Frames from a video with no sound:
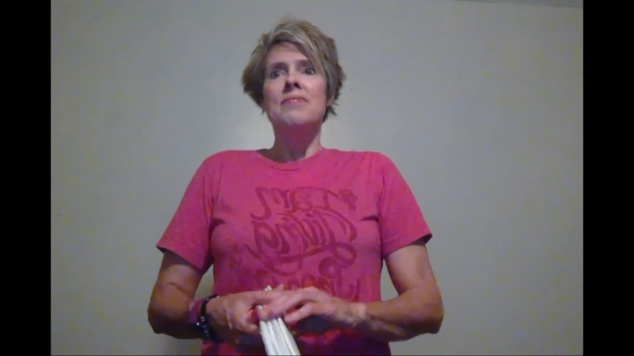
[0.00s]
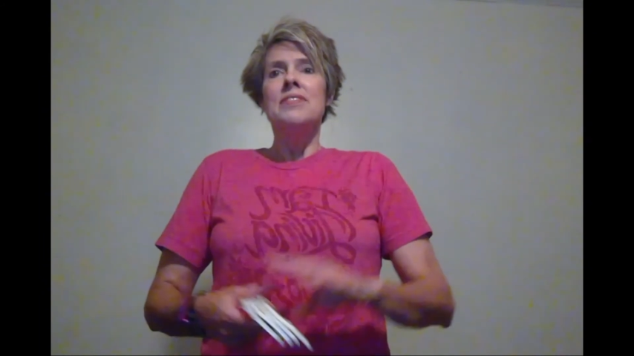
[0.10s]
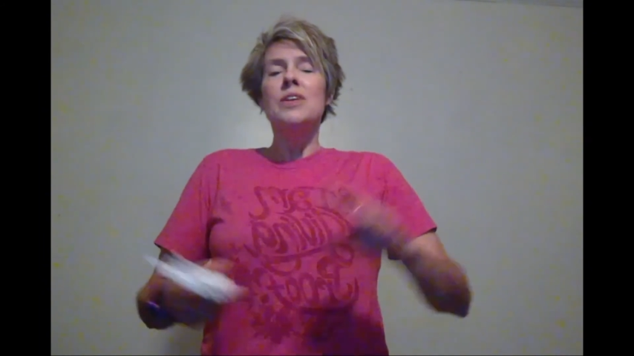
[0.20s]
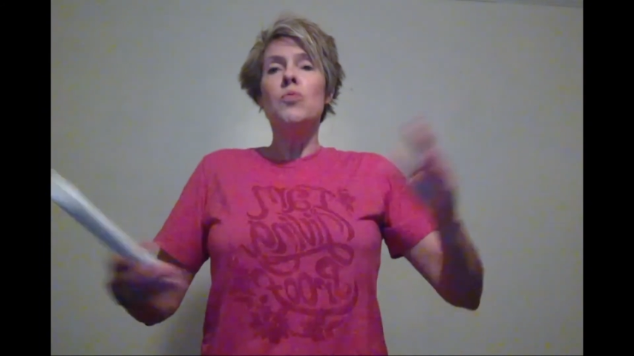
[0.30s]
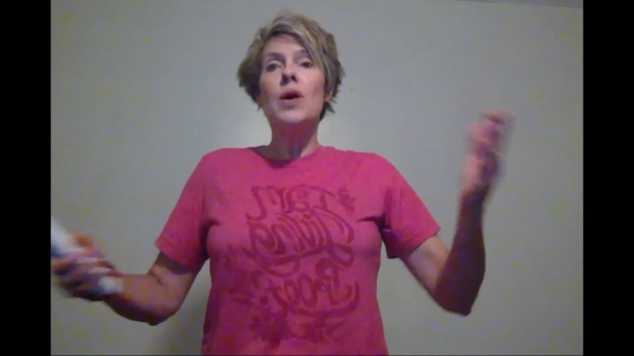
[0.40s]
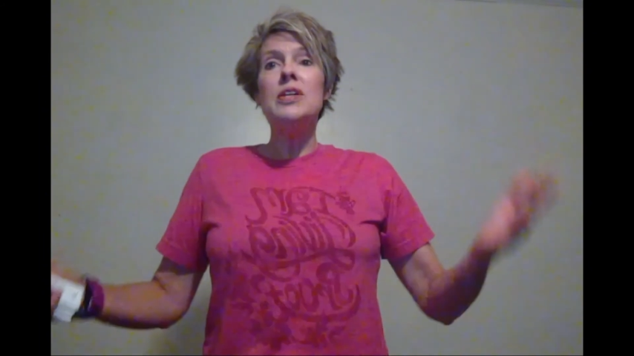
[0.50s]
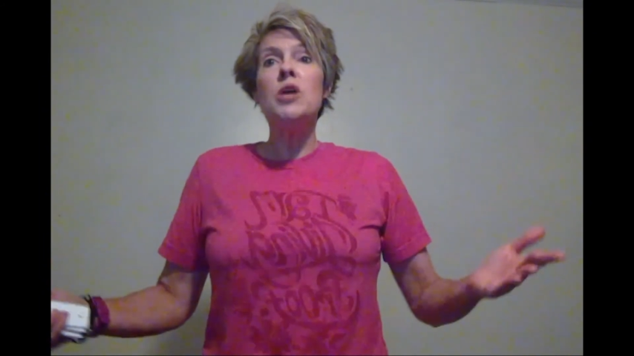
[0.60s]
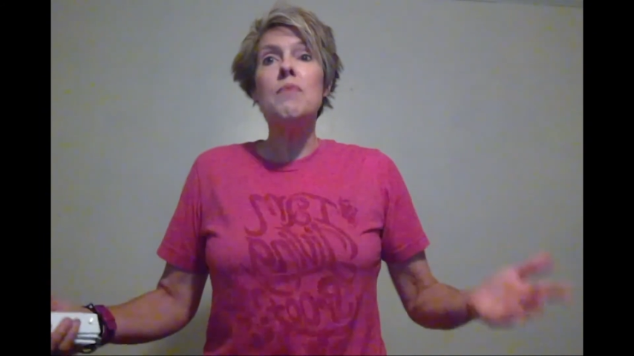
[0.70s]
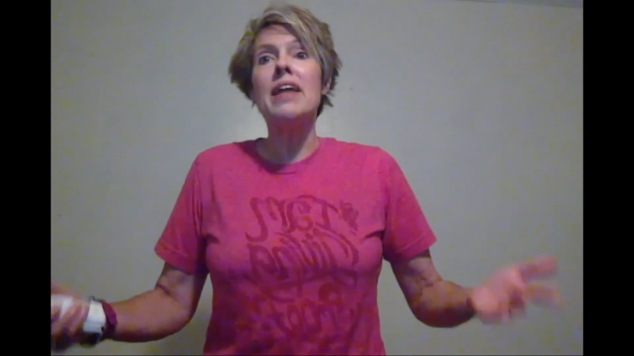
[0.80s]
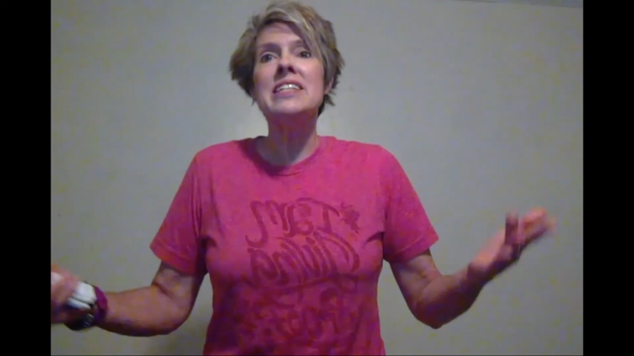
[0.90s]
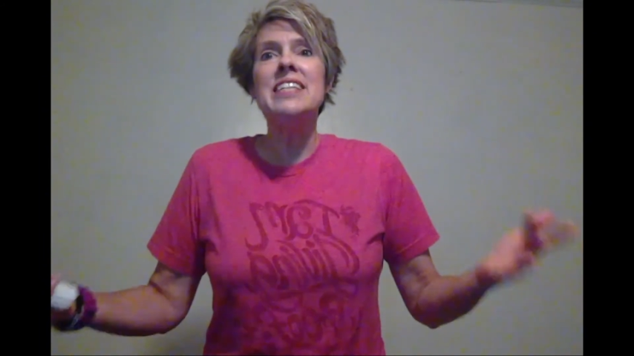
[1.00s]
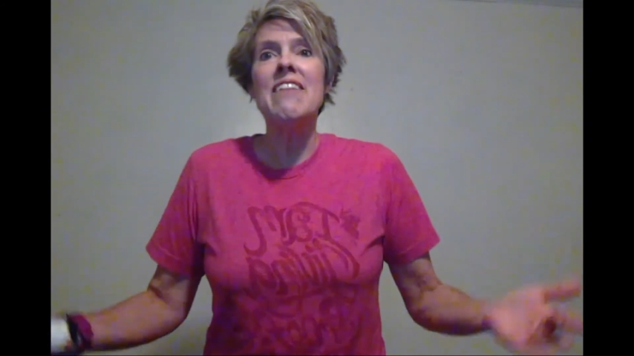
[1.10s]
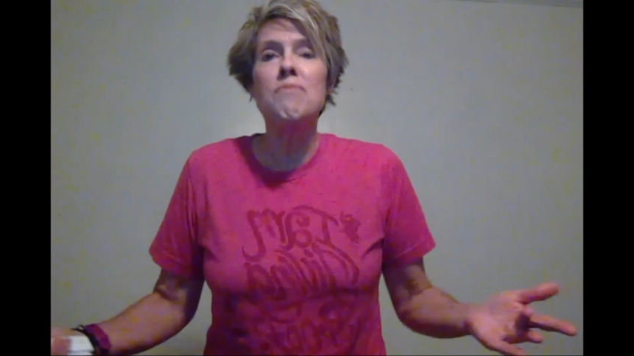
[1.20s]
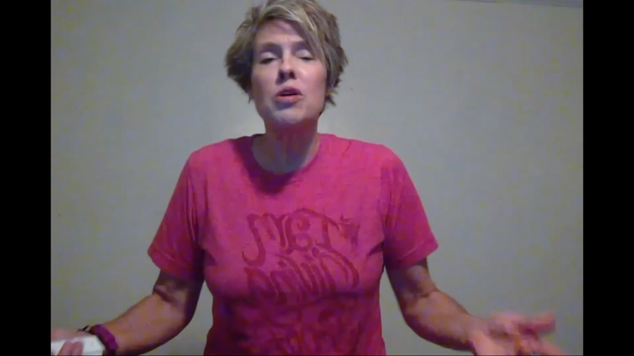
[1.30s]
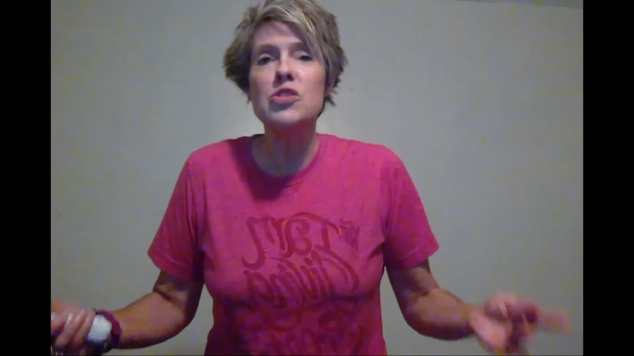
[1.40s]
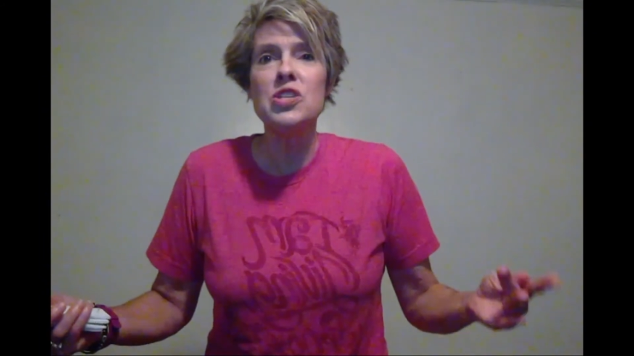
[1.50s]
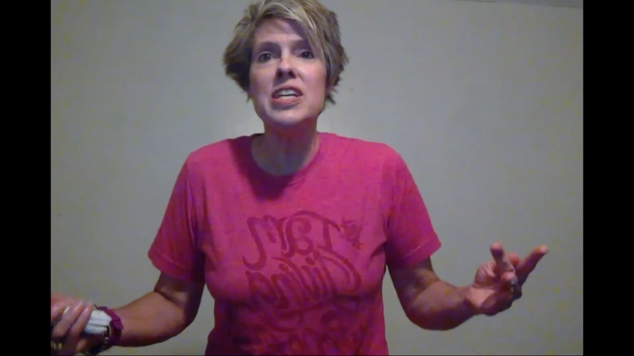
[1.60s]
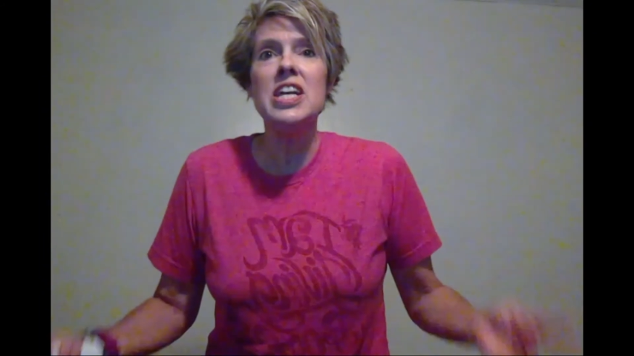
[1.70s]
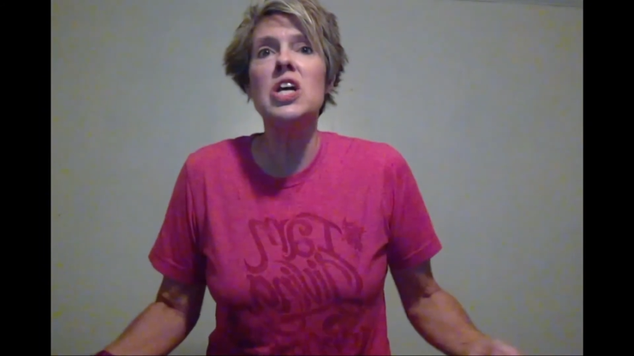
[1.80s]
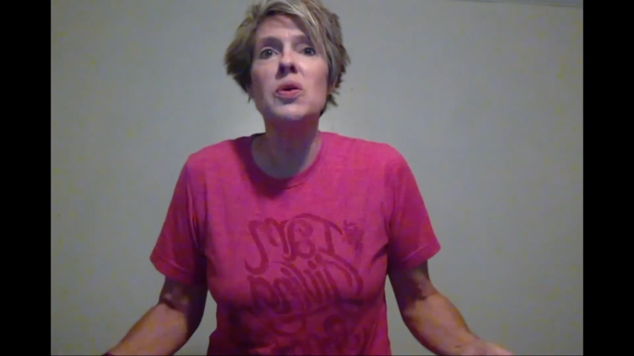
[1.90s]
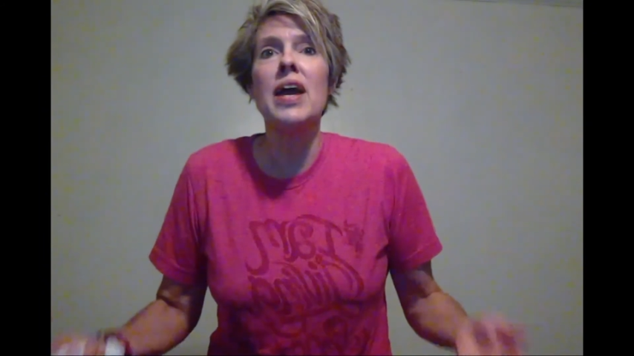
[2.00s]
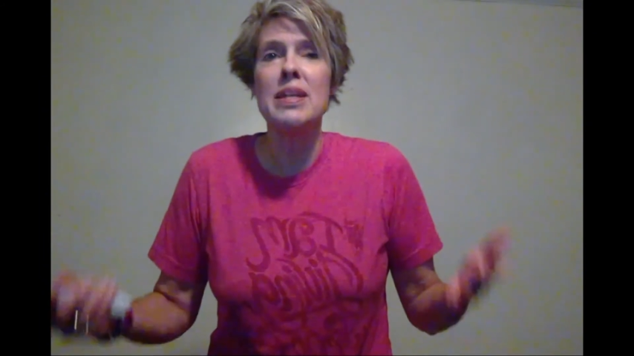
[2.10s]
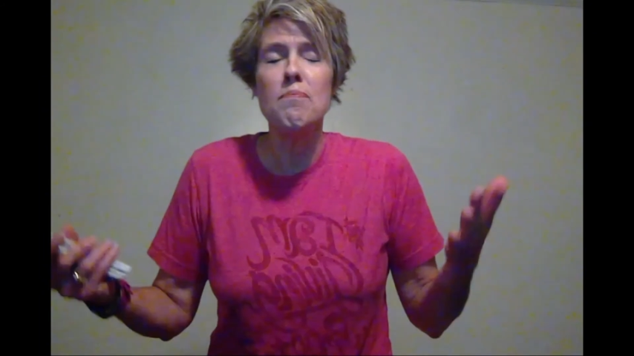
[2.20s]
The one who made a deaf person hear and a